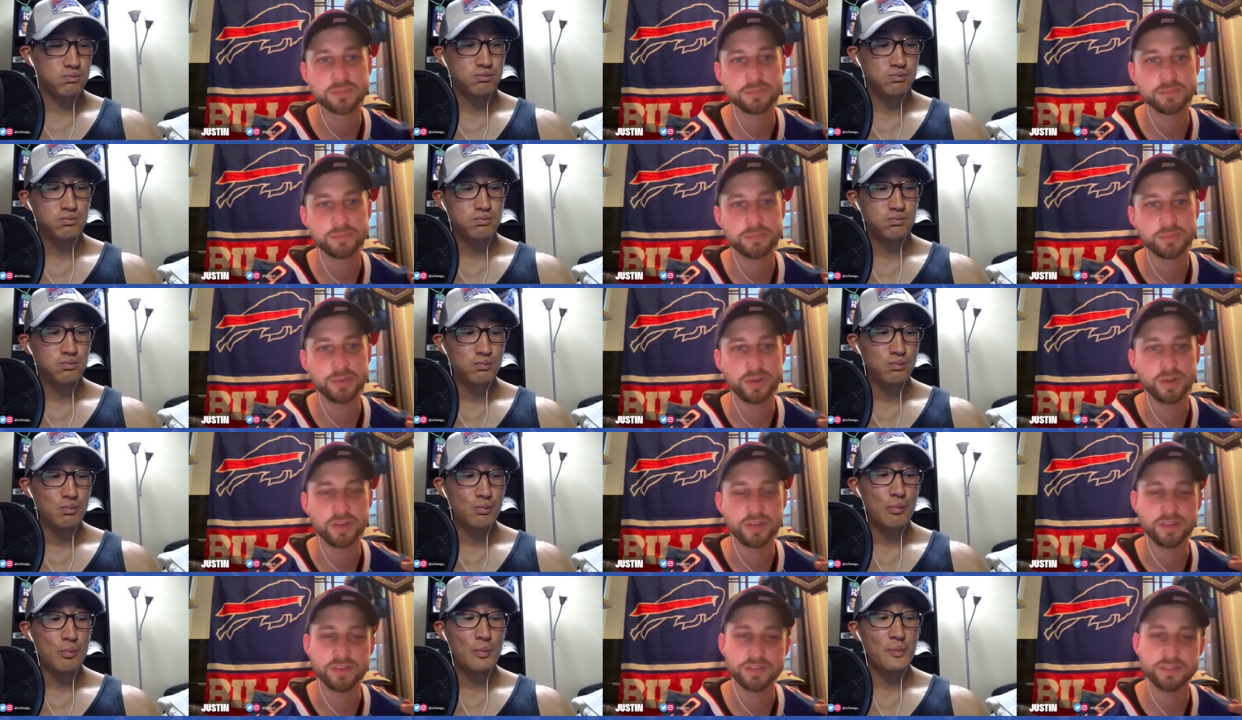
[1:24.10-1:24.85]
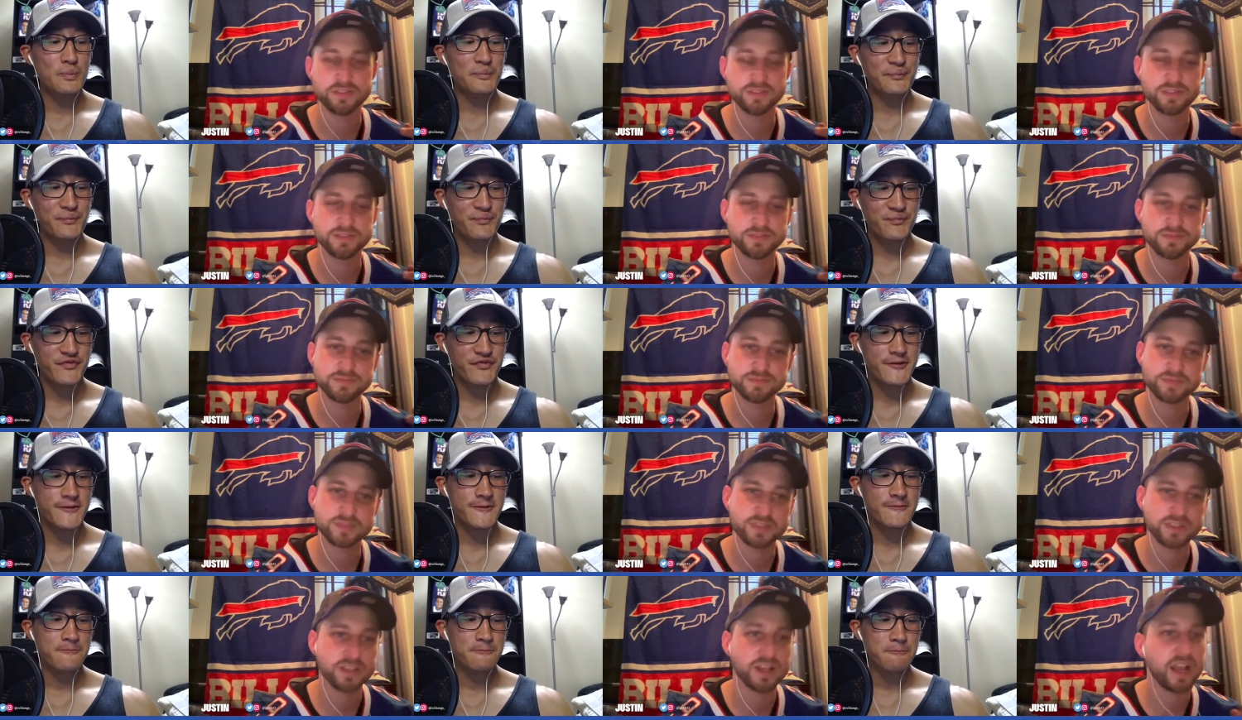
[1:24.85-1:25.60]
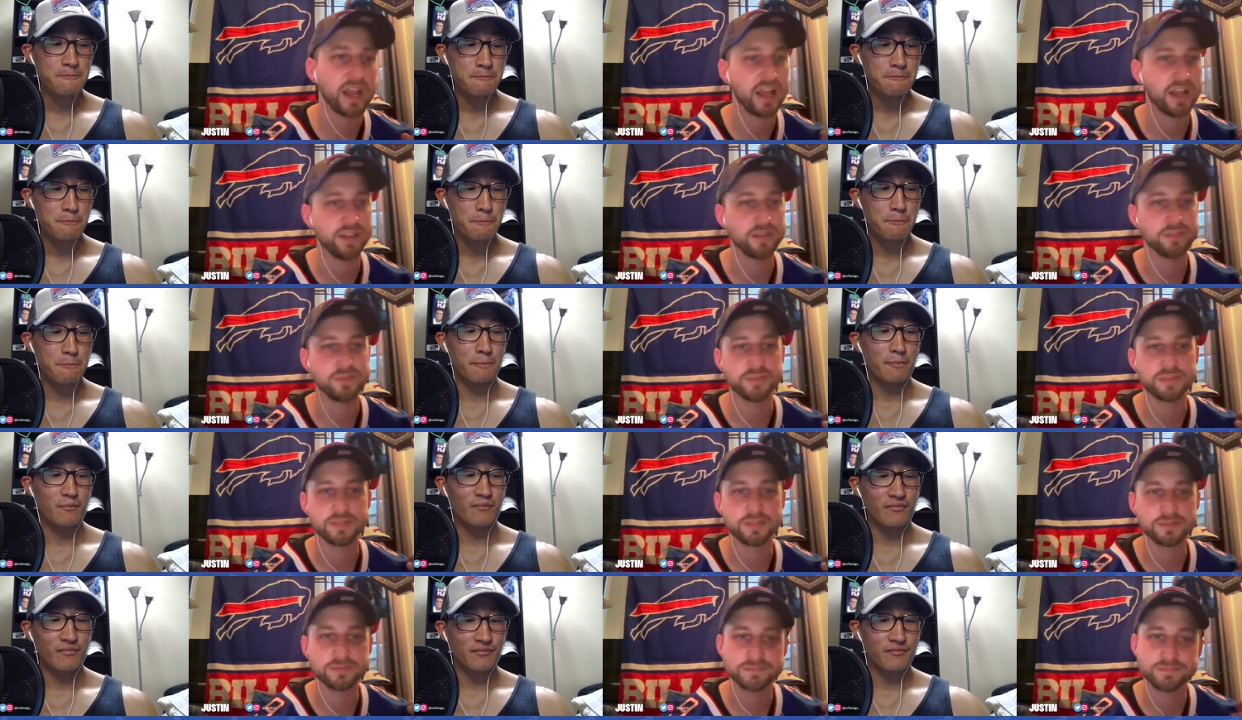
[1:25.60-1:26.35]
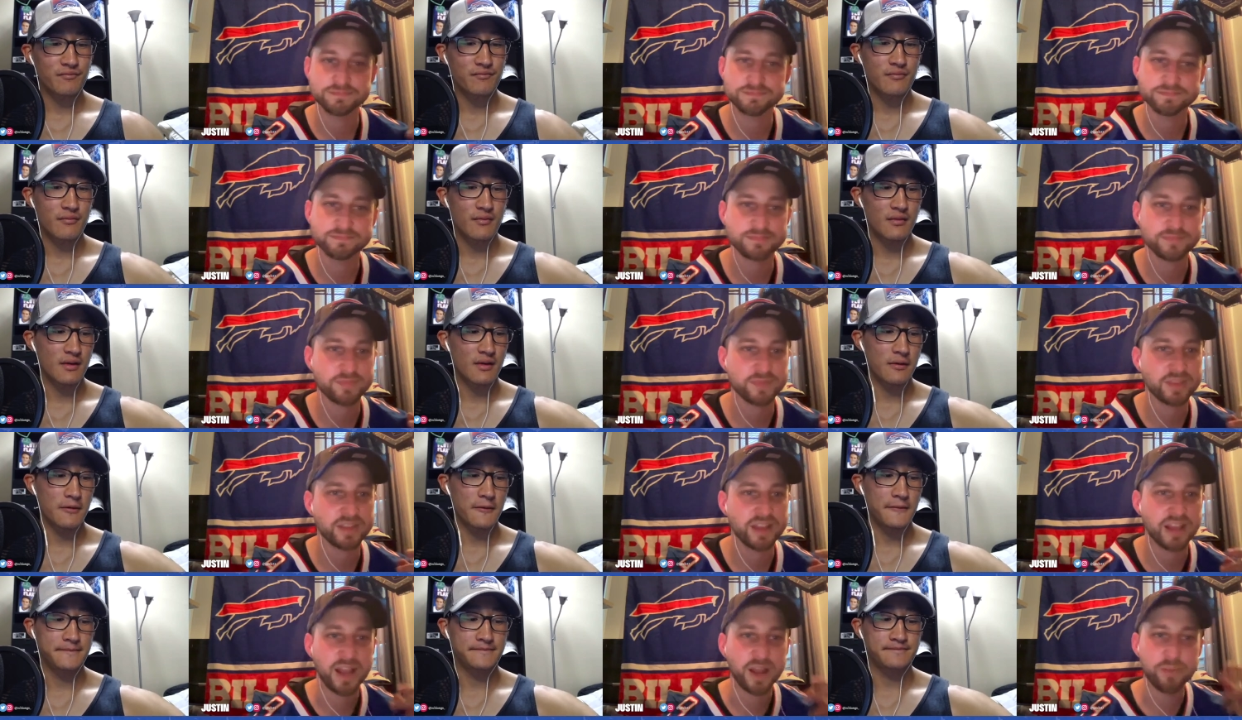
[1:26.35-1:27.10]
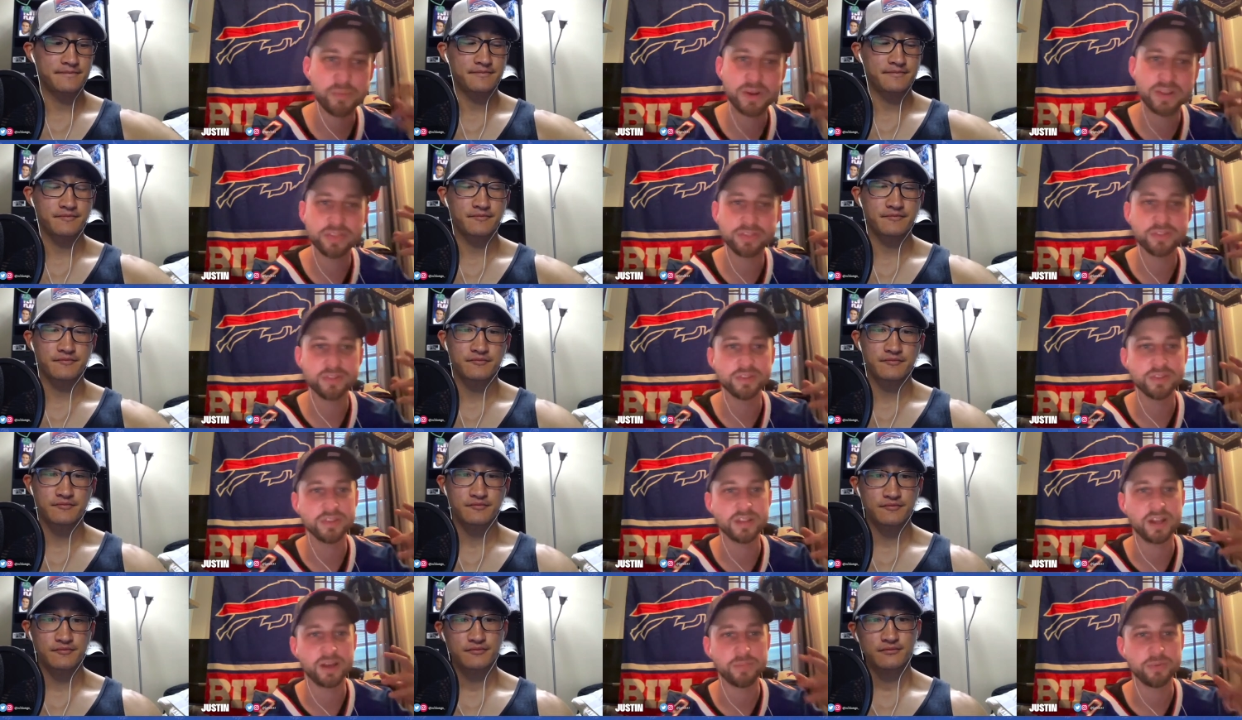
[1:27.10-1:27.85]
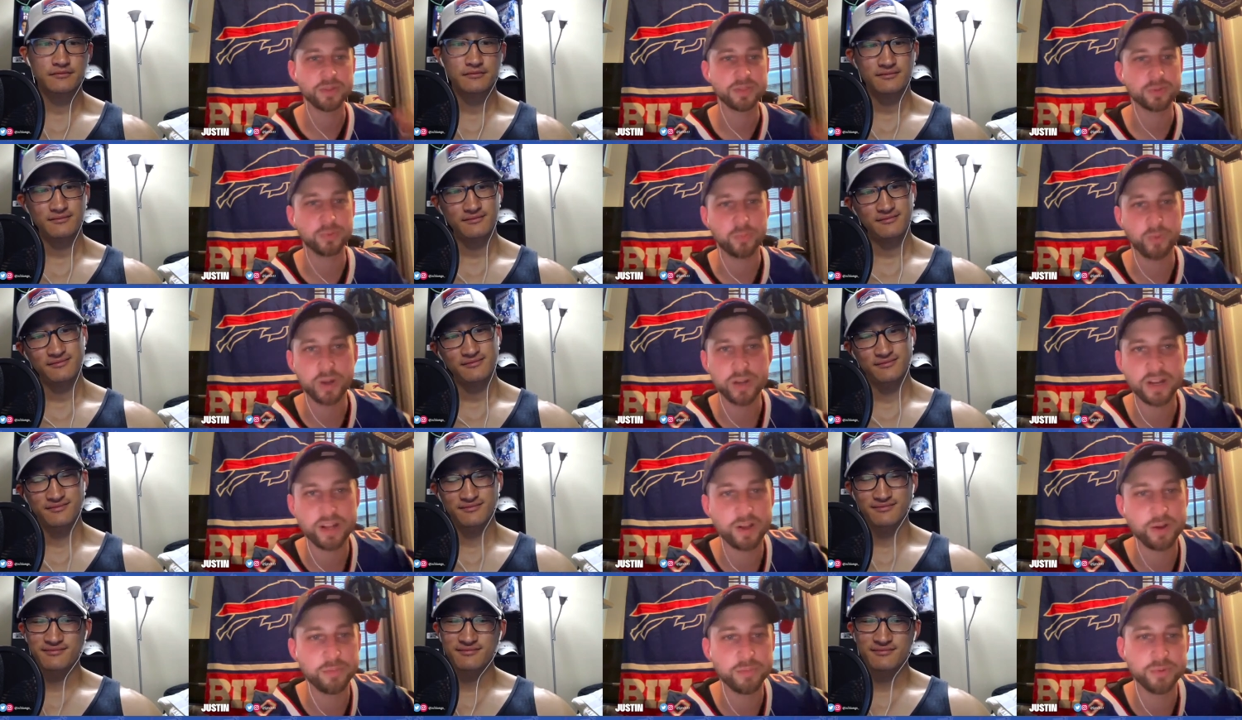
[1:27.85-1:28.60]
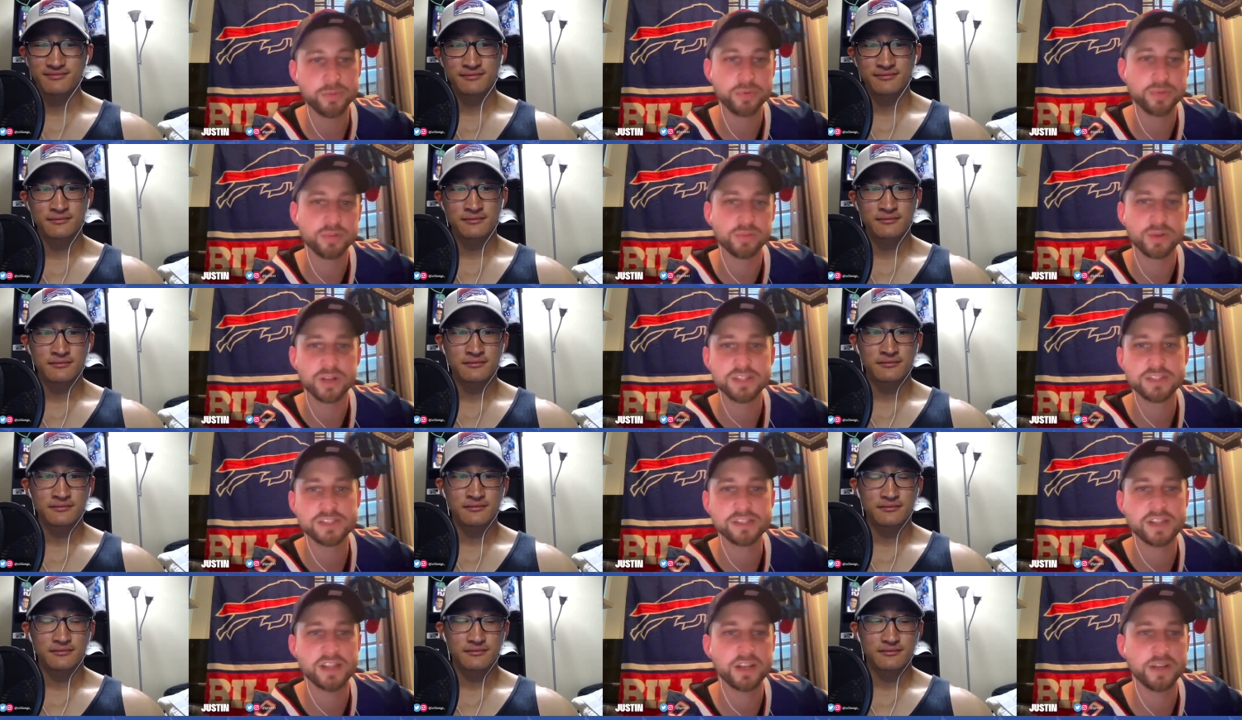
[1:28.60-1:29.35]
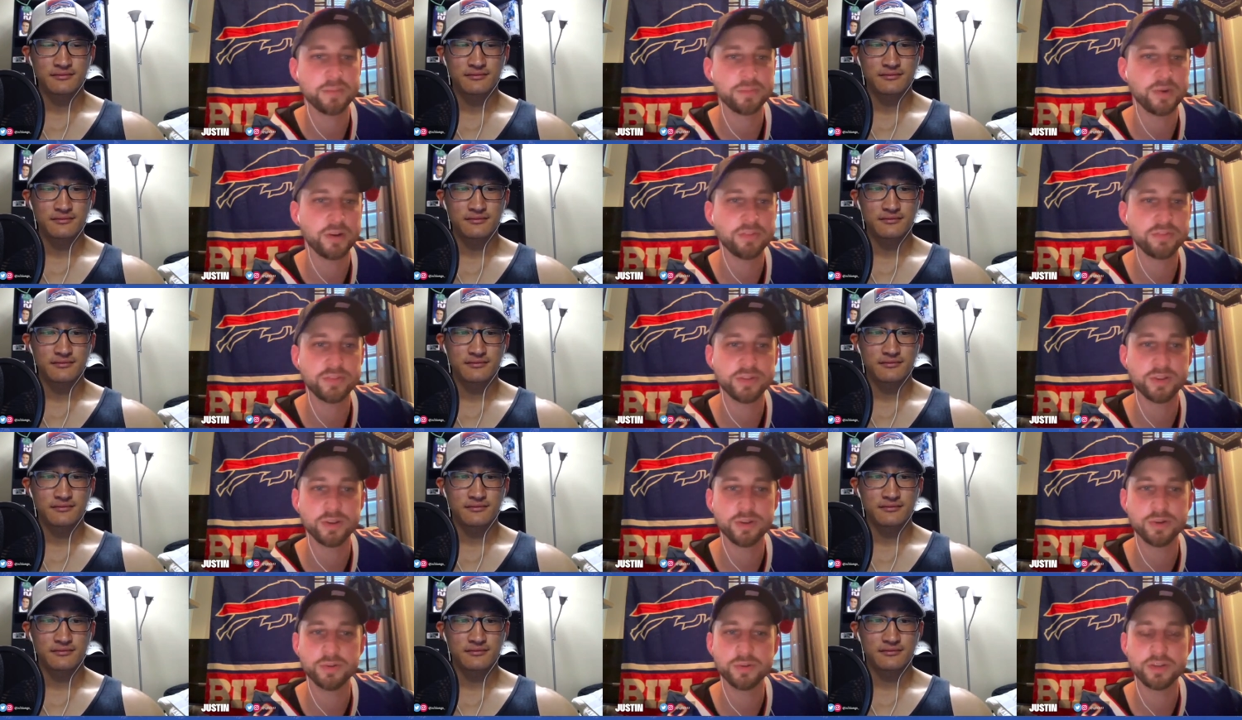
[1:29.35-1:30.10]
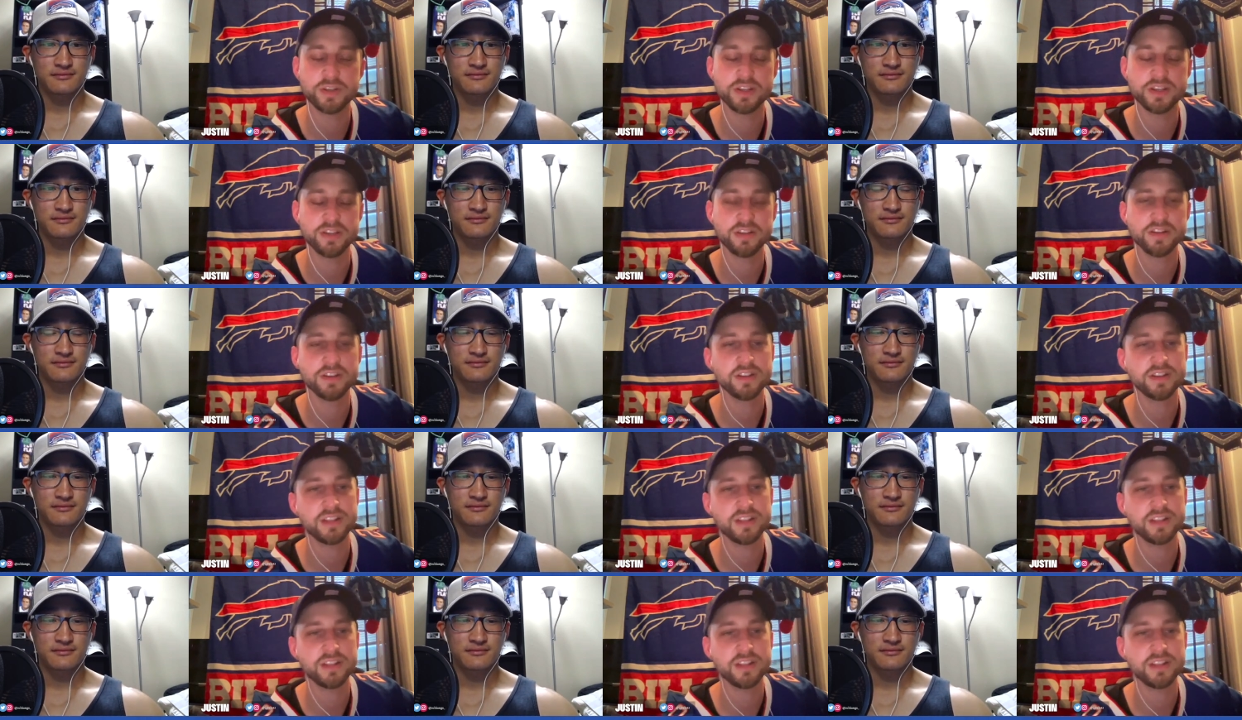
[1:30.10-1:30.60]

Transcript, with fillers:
Speaker 1: but and I want the white helmet with the red standing buffalo, and